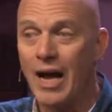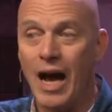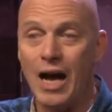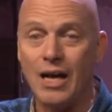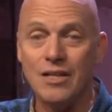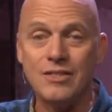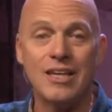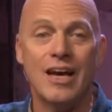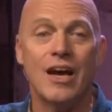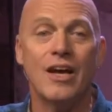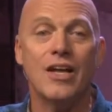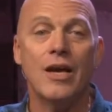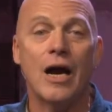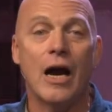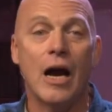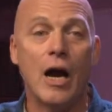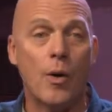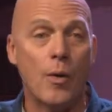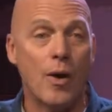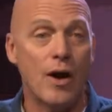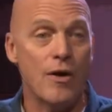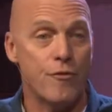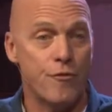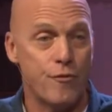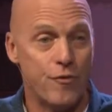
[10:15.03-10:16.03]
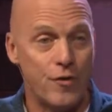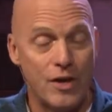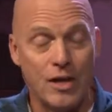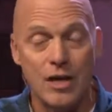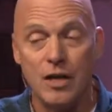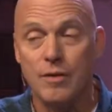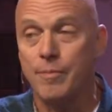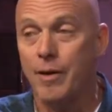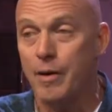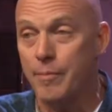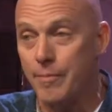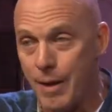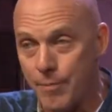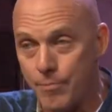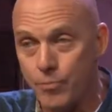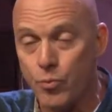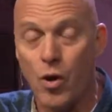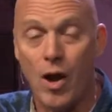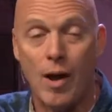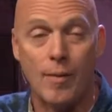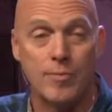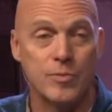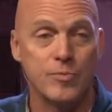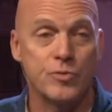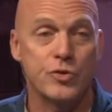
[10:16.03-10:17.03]
I'll tell you how I feel about my
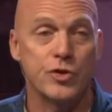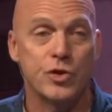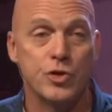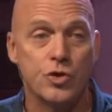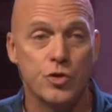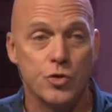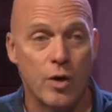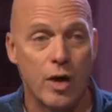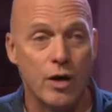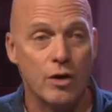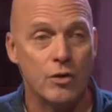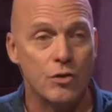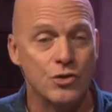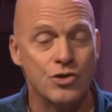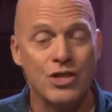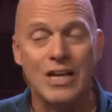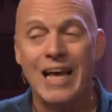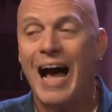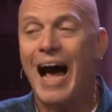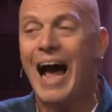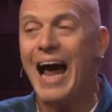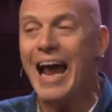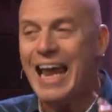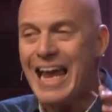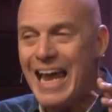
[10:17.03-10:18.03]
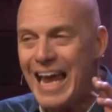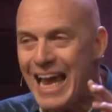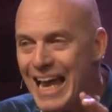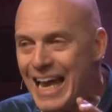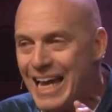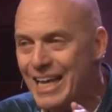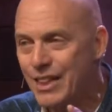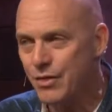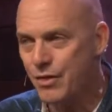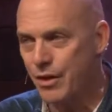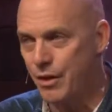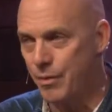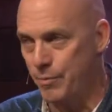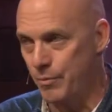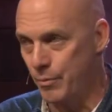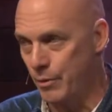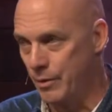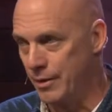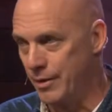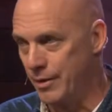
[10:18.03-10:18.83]
problems and struggles. I hate them.